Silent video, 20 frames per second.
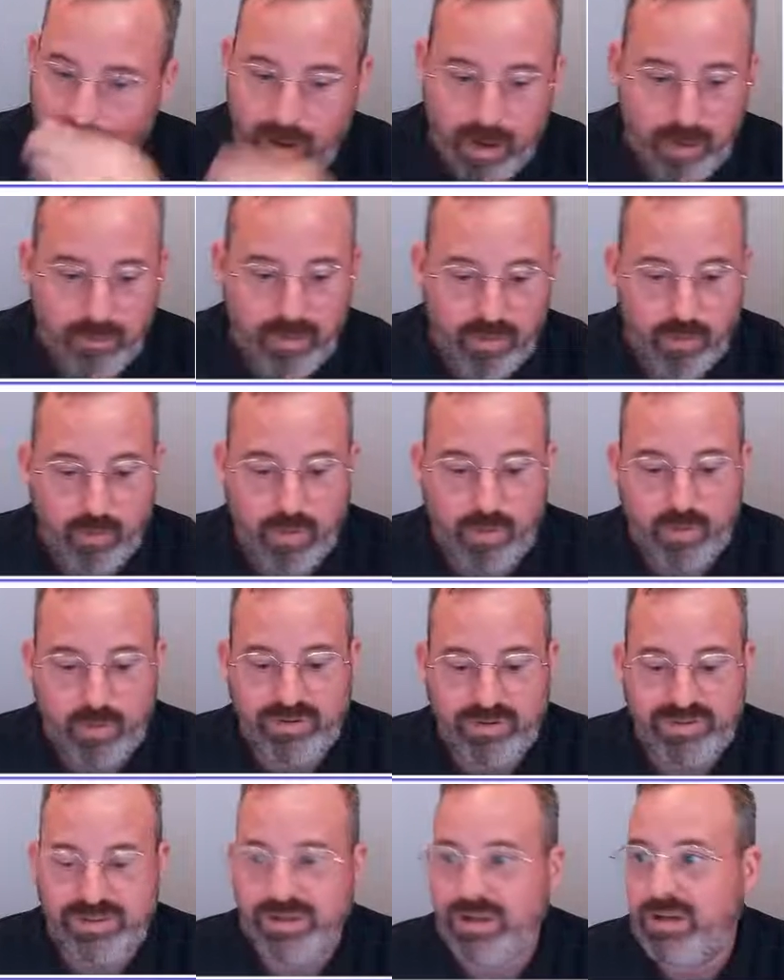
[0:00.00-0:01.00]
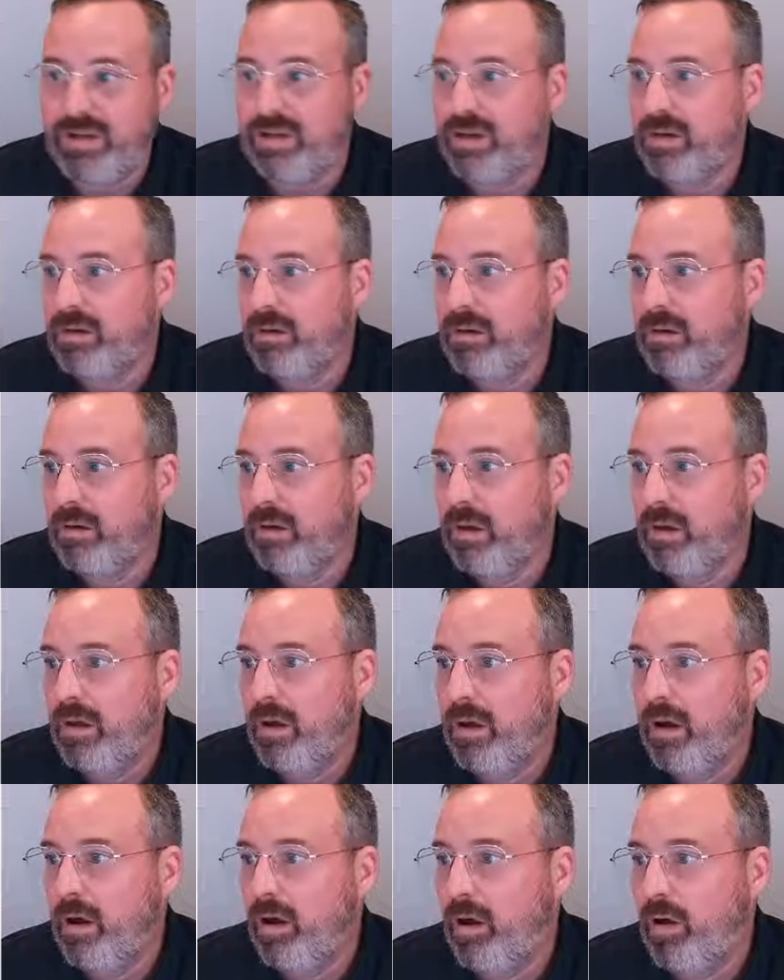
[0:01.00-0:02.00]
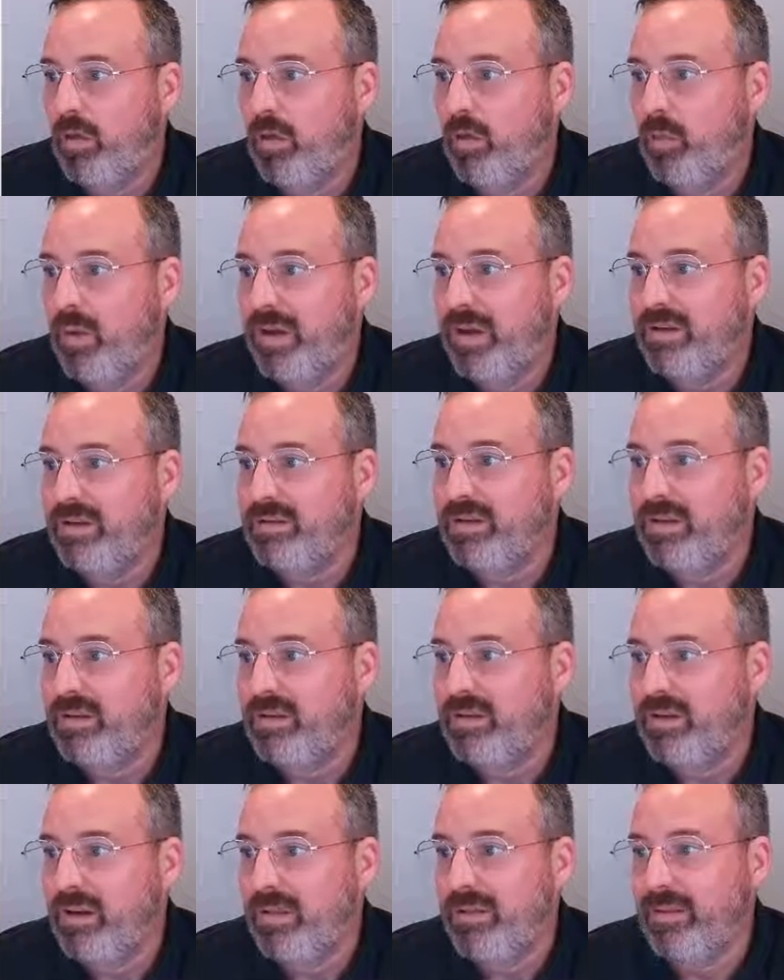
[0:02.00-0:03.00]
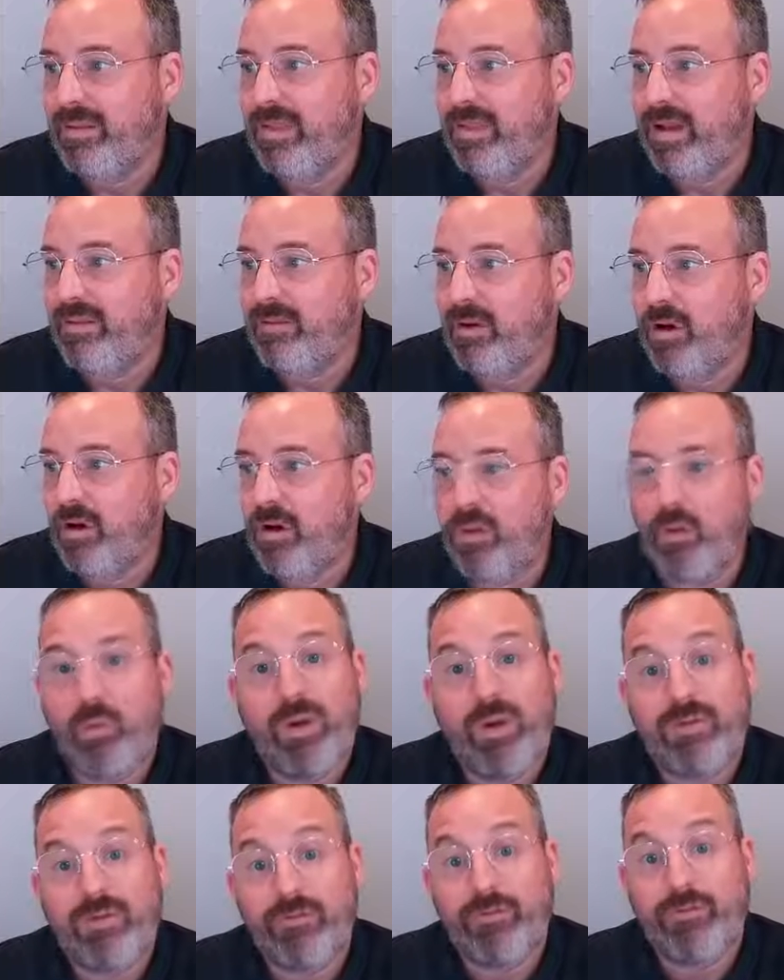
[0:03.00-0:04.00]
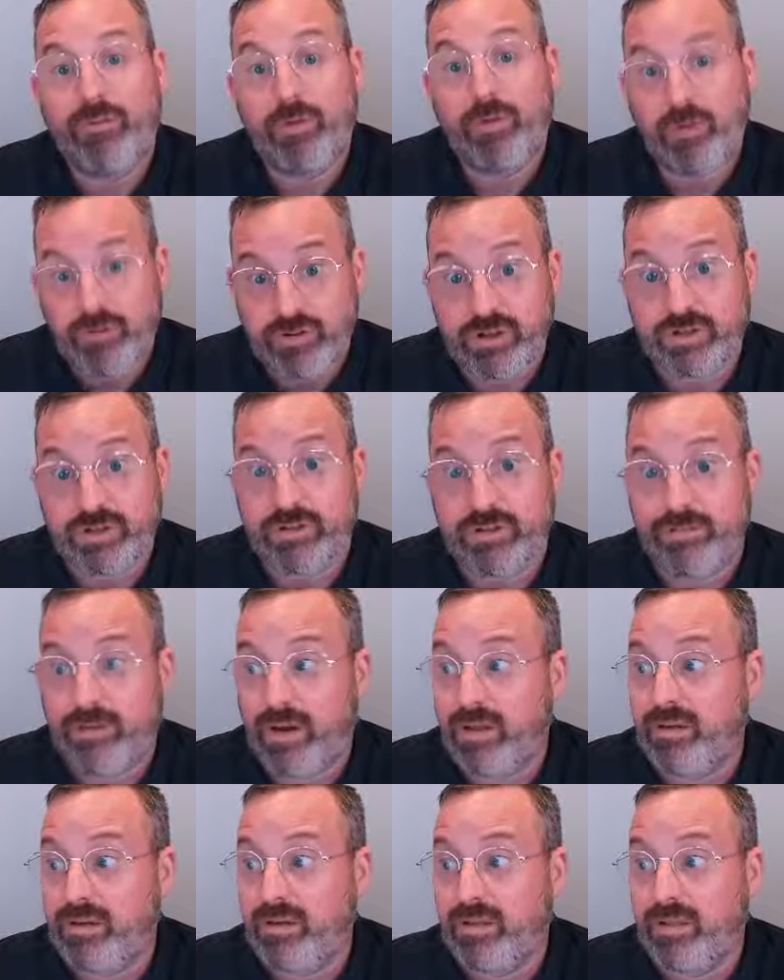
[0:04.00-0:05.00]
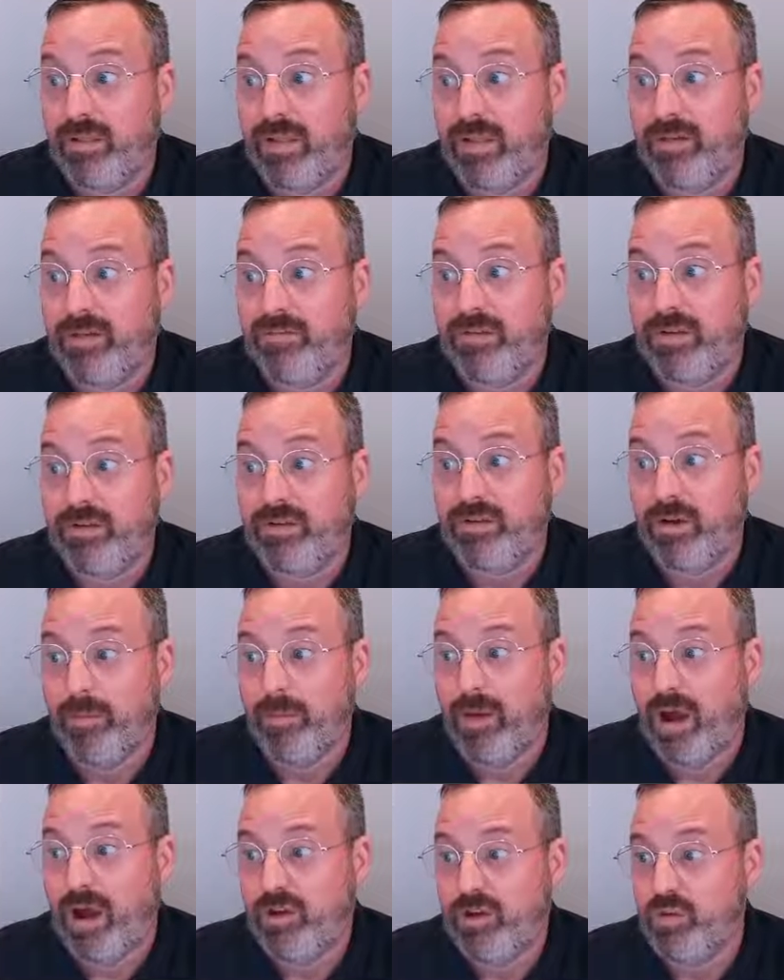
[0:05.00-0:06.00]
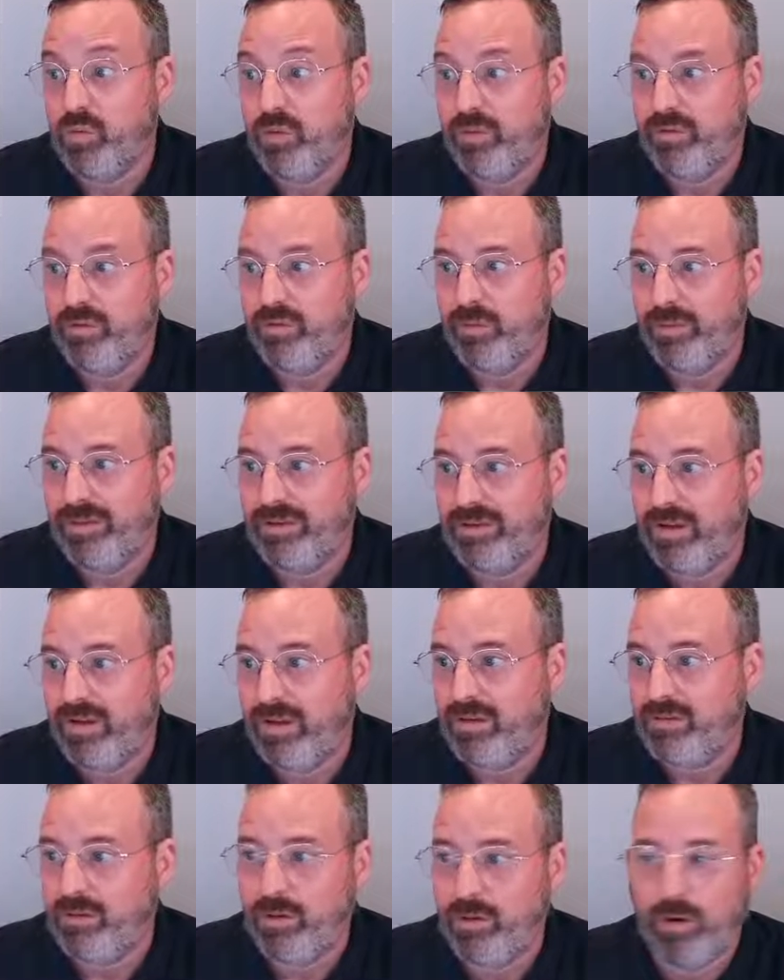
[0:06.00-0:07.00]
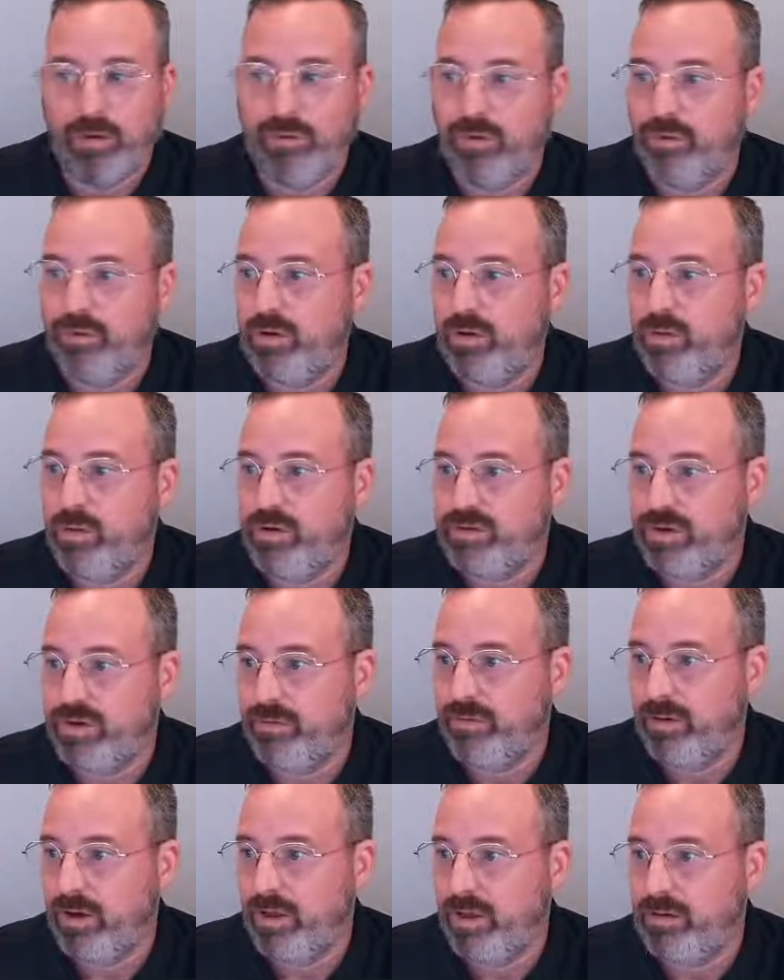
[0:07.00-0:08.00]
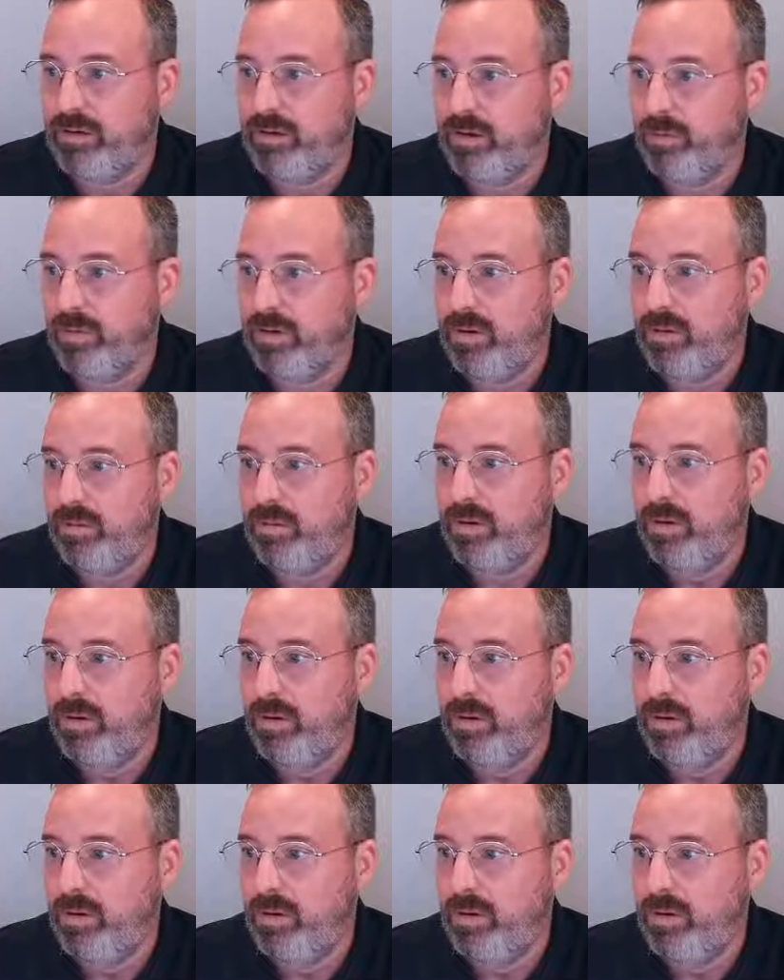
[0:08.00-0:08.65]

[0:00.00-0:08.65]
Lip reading: But what we're seeing, all the way indented on the left, all the way full justified to the left, is our modules. So in this case, overview, which I forgot the W,